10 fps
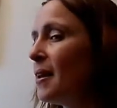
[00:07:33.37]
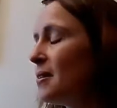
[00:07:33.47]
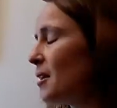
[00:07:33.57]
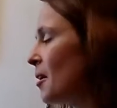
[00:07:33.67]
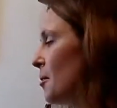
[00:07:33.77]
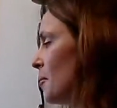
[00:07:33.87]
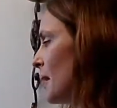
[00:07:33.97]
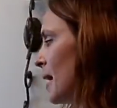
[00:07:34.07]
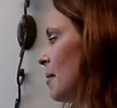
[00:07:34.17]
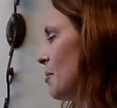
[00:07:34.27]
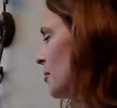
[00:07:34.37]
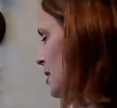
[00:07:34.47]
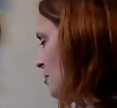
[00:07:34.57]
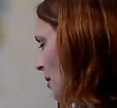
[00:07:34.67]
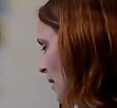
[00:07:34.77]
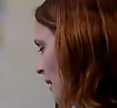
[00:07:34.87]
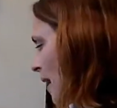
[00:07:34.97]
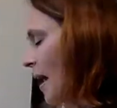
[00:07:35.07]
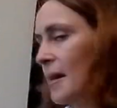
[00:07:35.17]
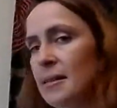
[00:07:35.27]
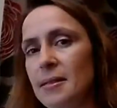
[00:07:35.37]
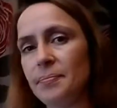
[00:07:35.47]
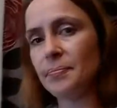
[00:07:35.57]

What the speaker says: So he bought his bike, and